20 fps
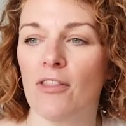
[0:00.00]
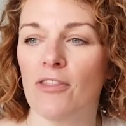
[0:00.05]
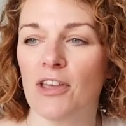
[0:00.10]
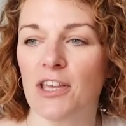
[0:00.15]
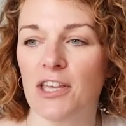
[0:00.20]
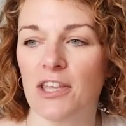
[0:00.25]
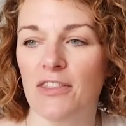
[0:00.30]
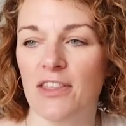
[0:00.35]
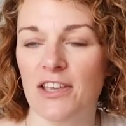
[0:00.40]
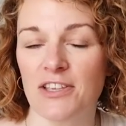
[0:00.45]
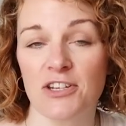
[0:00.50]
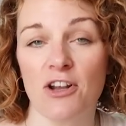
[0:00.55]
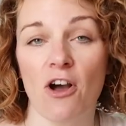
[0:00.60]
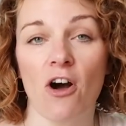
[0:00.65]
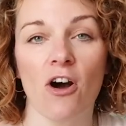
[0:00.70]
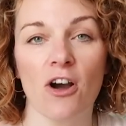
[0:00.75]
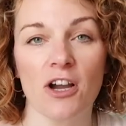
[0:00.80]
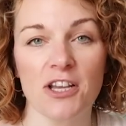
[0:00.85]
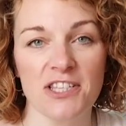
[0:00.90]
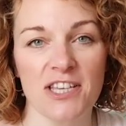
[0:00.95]
There's an
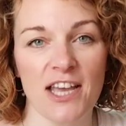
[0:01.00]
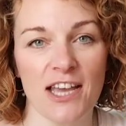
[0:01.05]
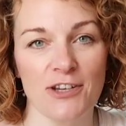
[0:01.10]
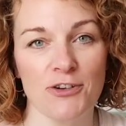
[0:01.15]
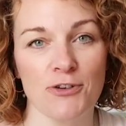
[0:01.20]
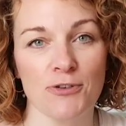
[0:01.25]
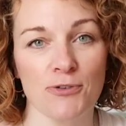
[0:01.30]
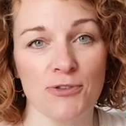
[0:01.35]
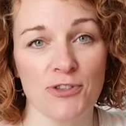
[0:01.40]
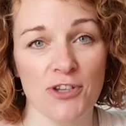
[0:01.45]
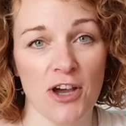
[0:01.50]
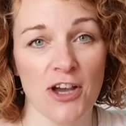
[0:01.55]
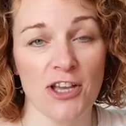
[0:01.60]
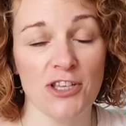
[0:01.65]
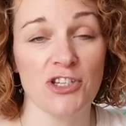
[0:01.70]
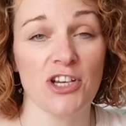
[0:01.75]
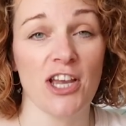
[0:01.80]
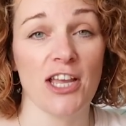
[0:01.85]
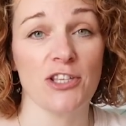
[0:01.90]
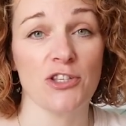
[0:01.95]
Architectural
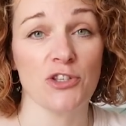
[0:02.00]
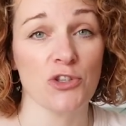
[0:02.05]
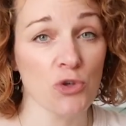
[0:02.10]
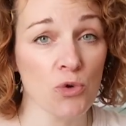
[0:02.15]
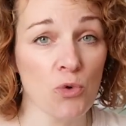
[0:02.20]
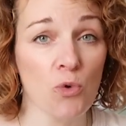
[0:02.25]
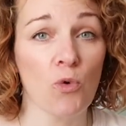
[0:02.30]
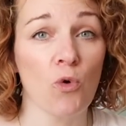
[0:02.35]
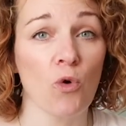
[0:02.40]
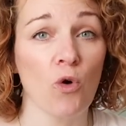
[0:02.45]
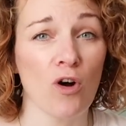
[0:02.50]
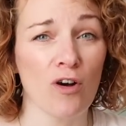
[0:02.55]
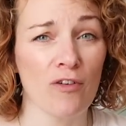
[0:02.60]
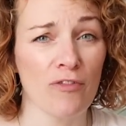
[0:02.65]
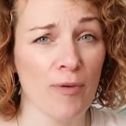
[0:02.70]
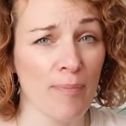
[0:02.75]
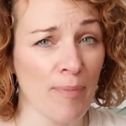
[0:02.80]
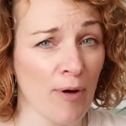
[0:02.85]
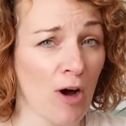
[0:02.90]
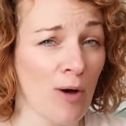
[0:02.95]
Digest tour of
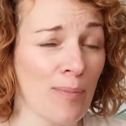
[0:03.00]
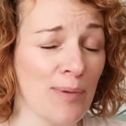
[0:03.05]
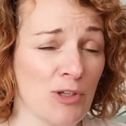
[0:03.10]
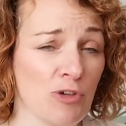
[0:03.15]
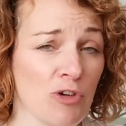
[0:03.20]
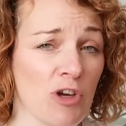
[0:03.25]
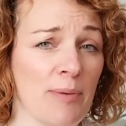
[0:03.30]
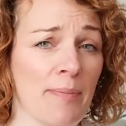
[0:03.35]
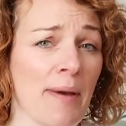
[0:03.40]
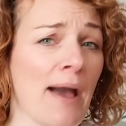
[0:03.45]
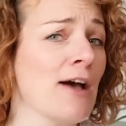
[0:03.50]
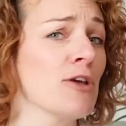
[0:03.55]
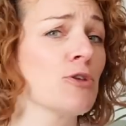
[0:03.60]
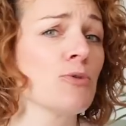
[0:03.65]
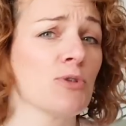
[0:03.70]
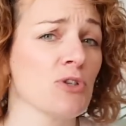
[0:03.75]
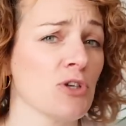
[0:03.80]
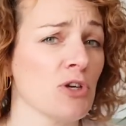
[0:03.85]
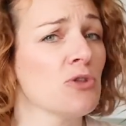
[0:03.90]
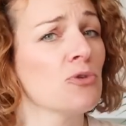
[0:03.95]
the Barbie Dream House,
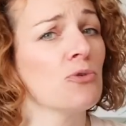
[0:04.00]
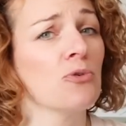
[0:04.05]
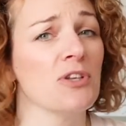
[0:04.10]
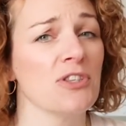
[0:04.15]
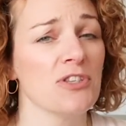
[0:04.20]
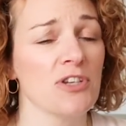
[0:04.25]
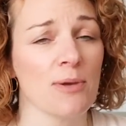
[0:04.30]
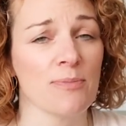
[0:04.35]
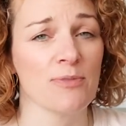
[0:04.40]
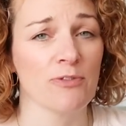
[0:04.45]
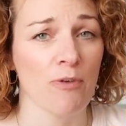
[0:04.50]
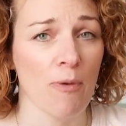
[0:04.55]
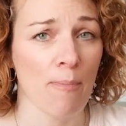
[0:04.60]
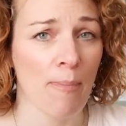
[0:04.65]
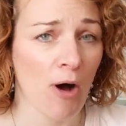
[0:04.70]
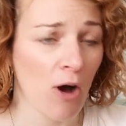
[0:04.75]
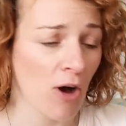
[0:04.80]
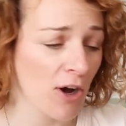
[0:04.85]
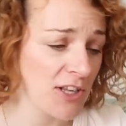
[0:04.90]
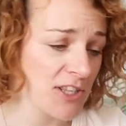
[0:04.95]
which I thought in terms of a
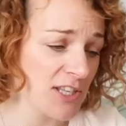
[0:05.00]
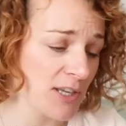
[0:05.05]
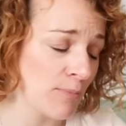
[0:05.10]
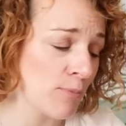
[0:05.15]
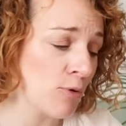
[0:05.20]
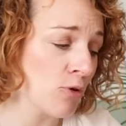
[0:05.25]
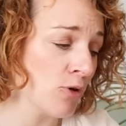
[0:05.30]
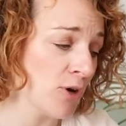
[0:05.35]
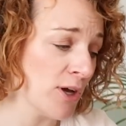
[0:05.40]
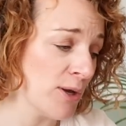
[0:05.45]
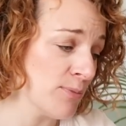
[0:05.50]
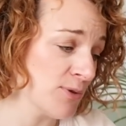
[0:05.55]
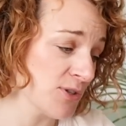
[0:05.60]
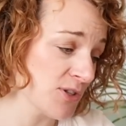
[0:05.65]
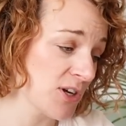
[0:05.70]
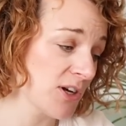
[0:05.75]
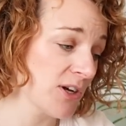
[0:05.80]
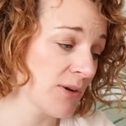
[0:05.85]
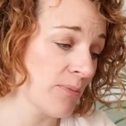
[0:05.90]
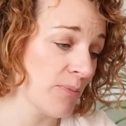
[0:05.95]
marketing ploy
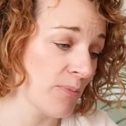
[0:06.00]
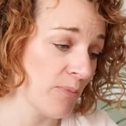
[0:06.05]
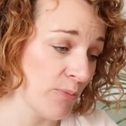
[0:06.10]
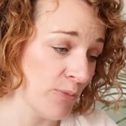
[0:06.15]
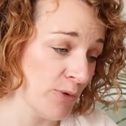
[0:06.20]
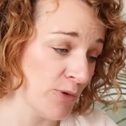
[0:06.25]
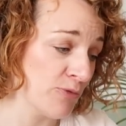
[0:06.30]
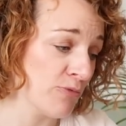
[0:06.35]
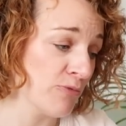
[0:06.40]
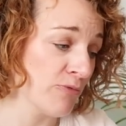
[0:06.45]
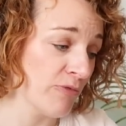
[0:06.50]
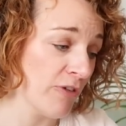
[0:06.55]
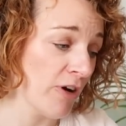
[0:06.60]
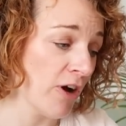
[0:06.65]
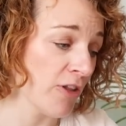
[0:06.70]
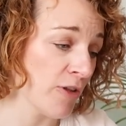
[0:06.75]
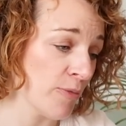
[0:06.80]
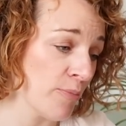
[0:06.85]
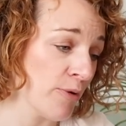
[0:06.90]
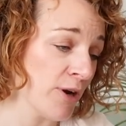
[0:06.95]
was
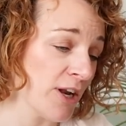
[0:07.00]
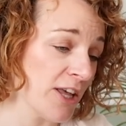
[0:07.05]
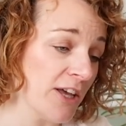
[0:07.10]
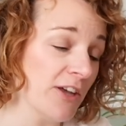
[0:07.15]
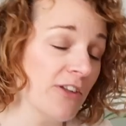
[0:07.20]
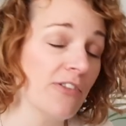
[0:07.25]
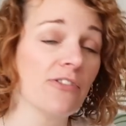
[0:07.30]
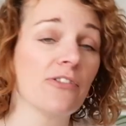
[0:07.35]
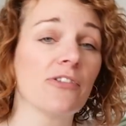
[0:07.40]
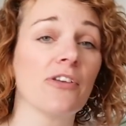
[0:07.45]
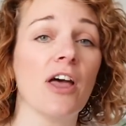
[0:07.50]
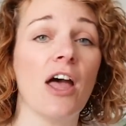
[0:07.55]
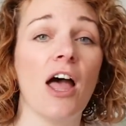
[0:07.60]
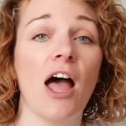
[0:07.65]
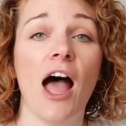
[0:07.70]
rather brilliant.